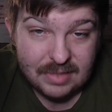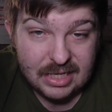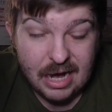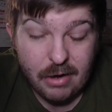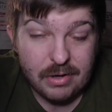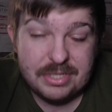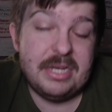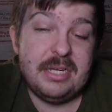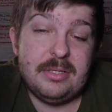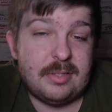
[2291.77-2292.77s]
it
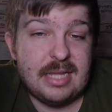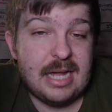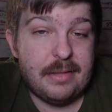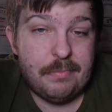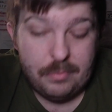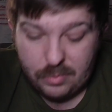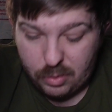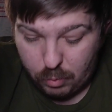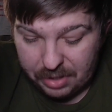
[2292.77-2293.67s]
guarantees that the